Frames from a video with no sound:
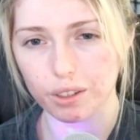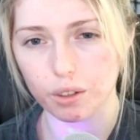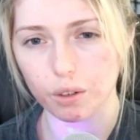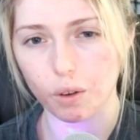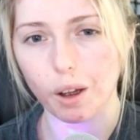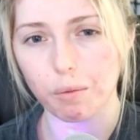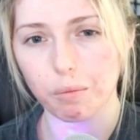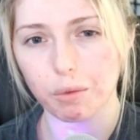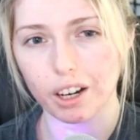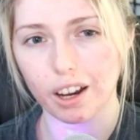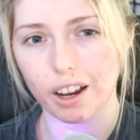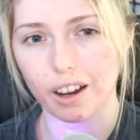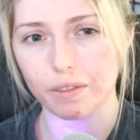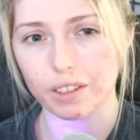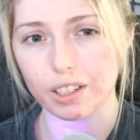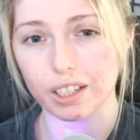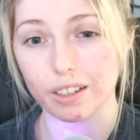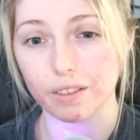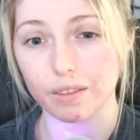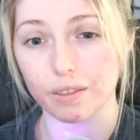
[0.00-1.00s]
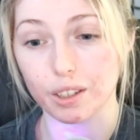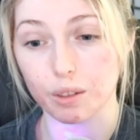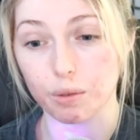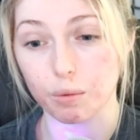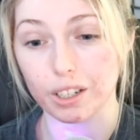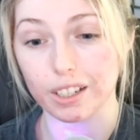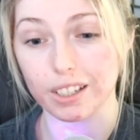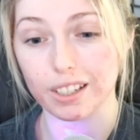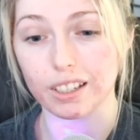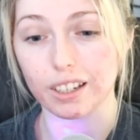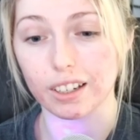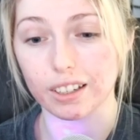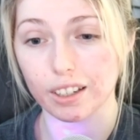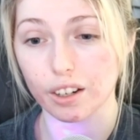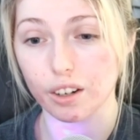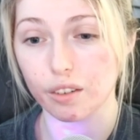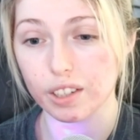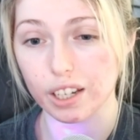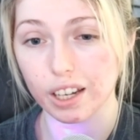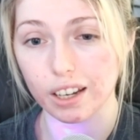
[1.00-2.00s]
So I'm going to have to give this one a 6
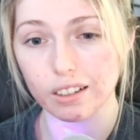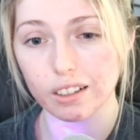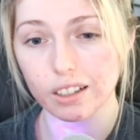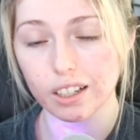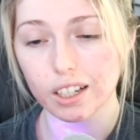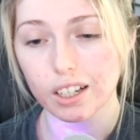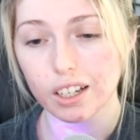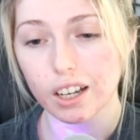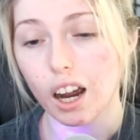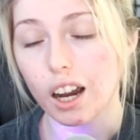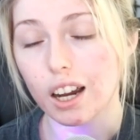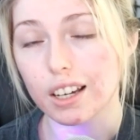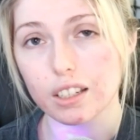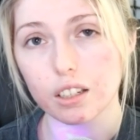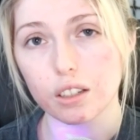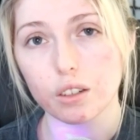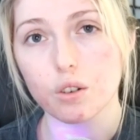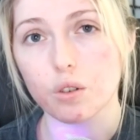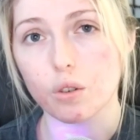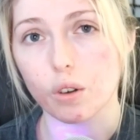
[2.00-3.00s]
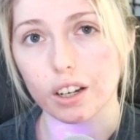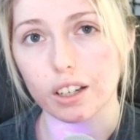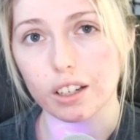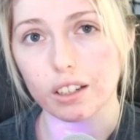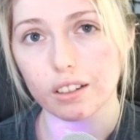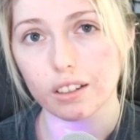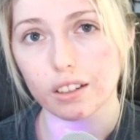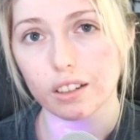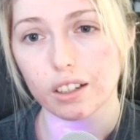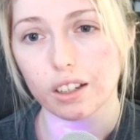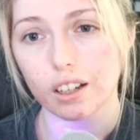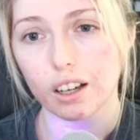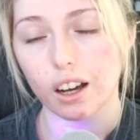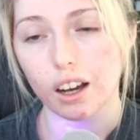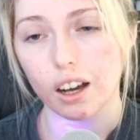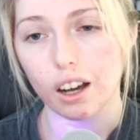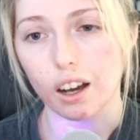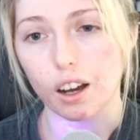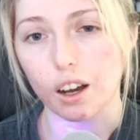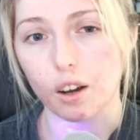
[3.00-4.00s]
out of 10. I still enjoyed it.
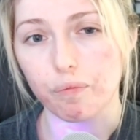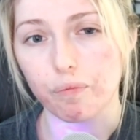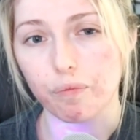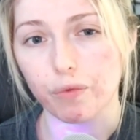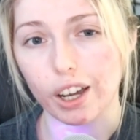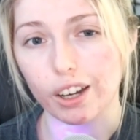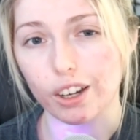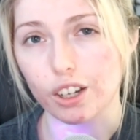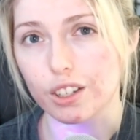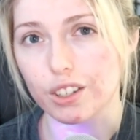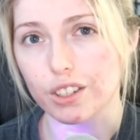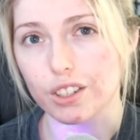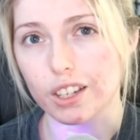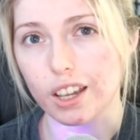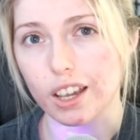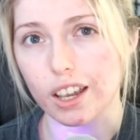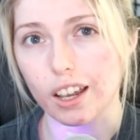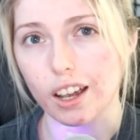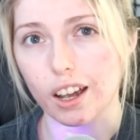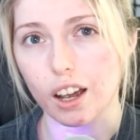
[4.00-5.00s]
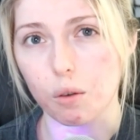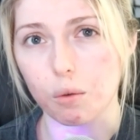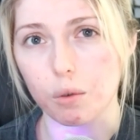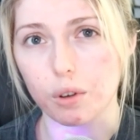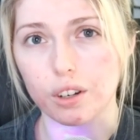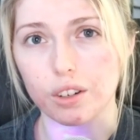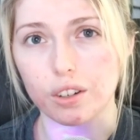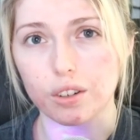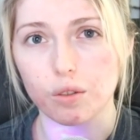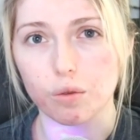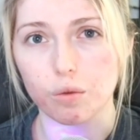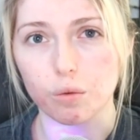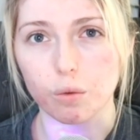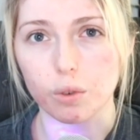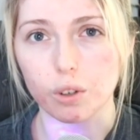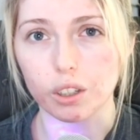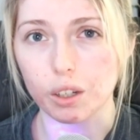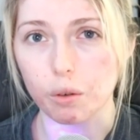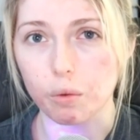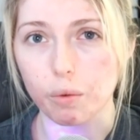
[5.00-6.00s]
I couldn't say I would
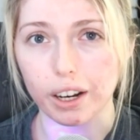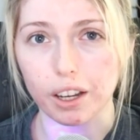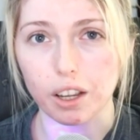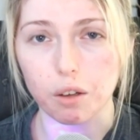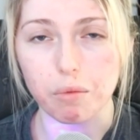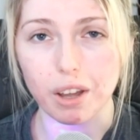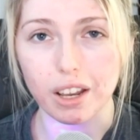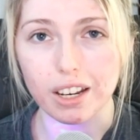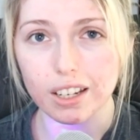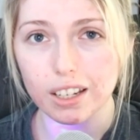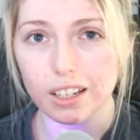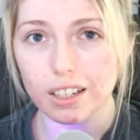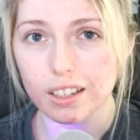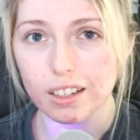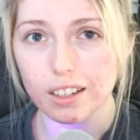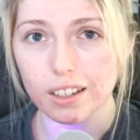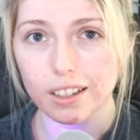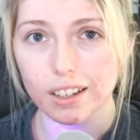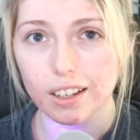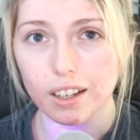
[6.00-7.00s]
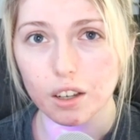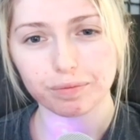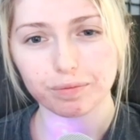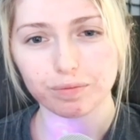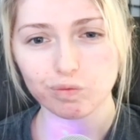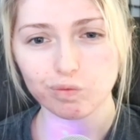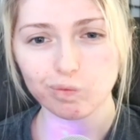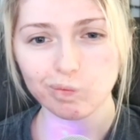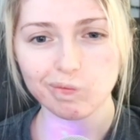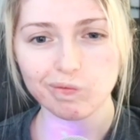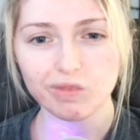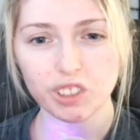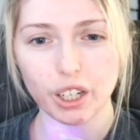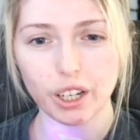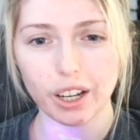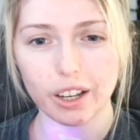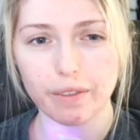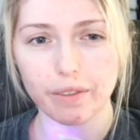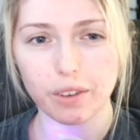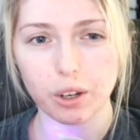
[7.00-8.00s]
really recommend it.
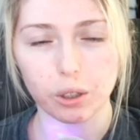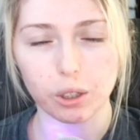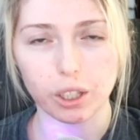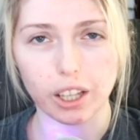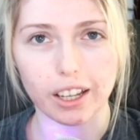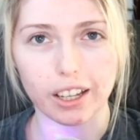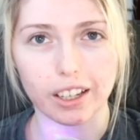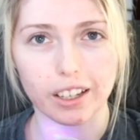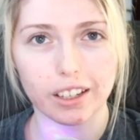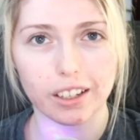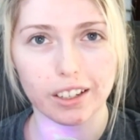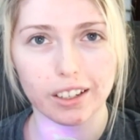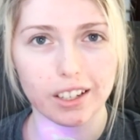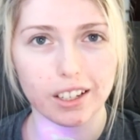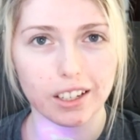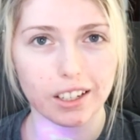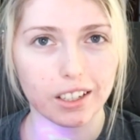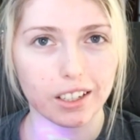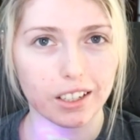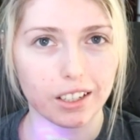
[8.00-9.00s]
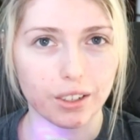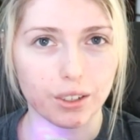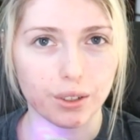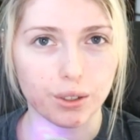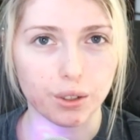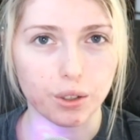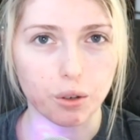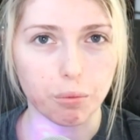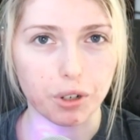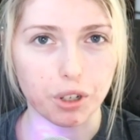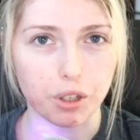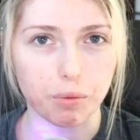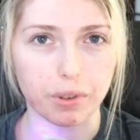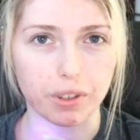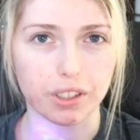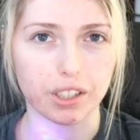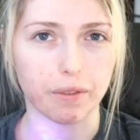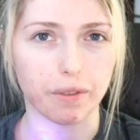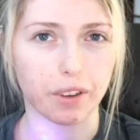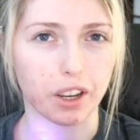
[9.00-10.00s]
If you're like super
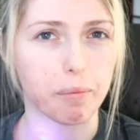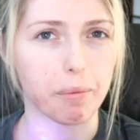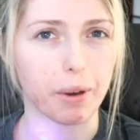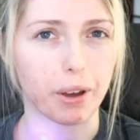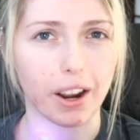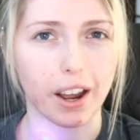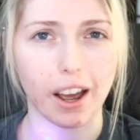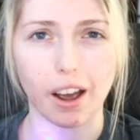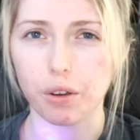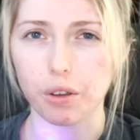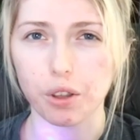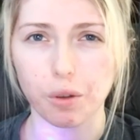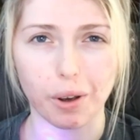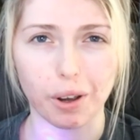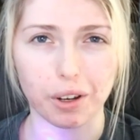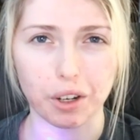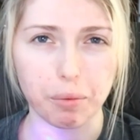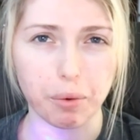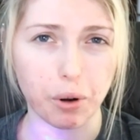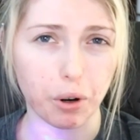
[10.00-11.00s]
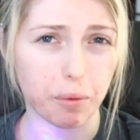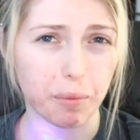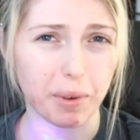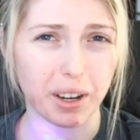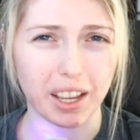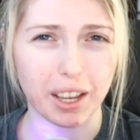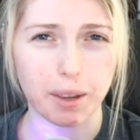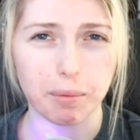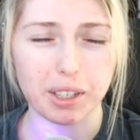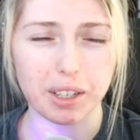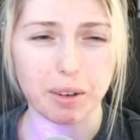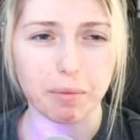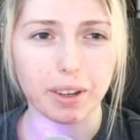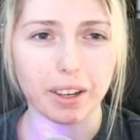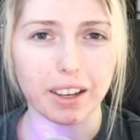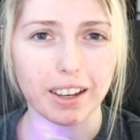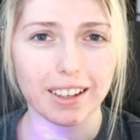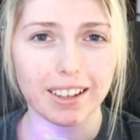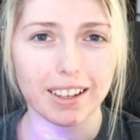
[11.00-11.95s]
specific about how you want your Pokemon games to be.